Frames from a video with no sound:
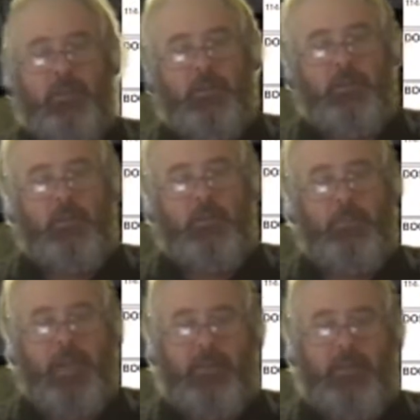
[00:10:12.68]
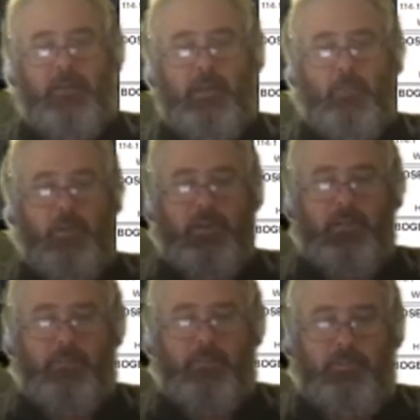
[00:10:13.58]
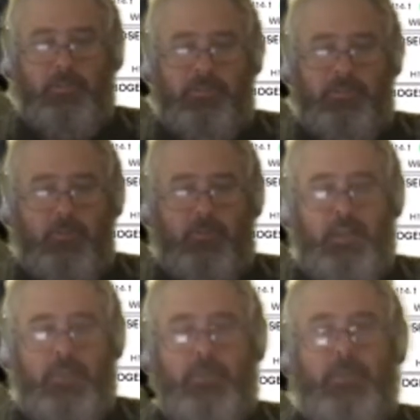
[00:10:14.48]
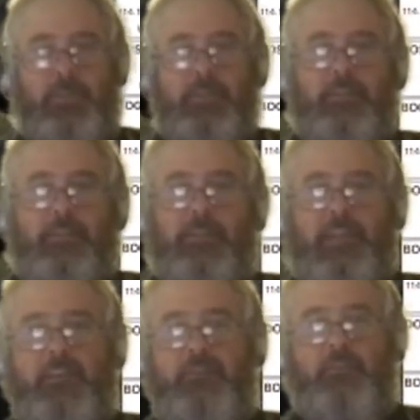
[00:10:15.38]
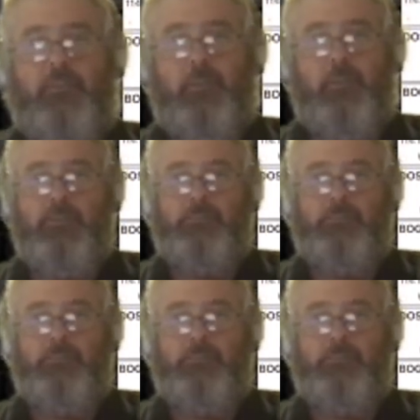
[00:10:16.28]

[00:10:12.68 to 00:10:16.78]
Going back up one level, if we scroll down a bit, you can see the TAF from Moorabbin.